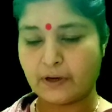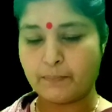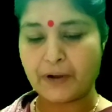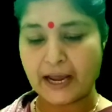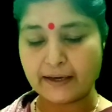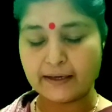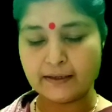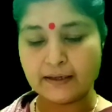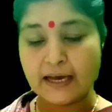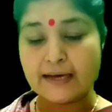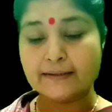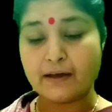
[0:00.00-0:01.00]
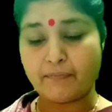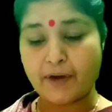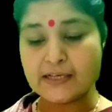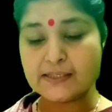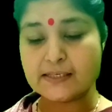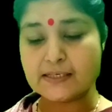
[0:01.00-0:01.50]
breaking the
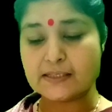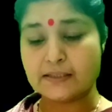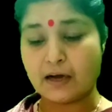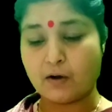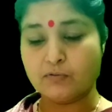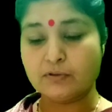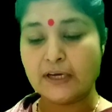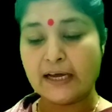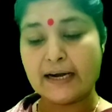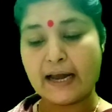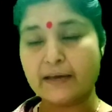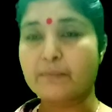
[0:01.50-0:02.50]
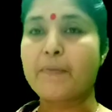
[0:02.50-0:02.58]
fences down like